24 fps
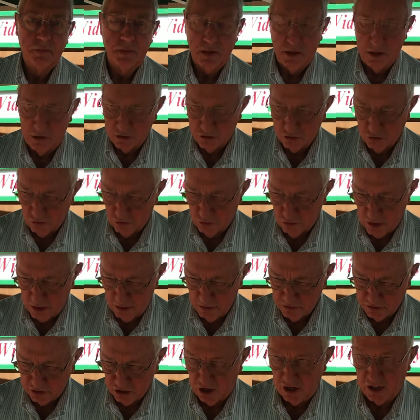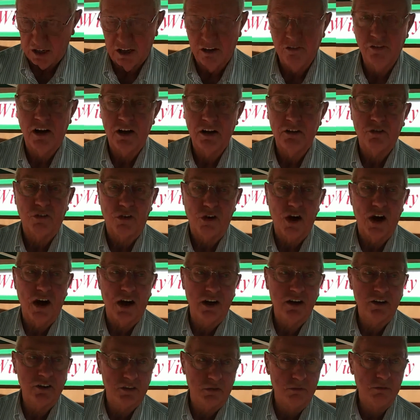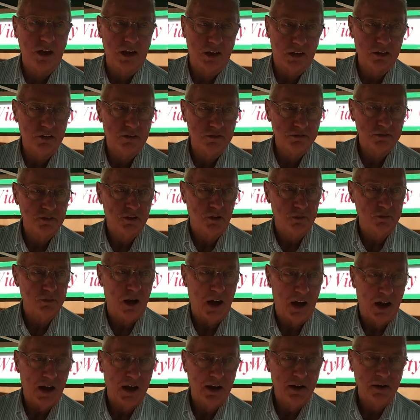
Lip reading: And so I'm selective on the varieties that make good pie.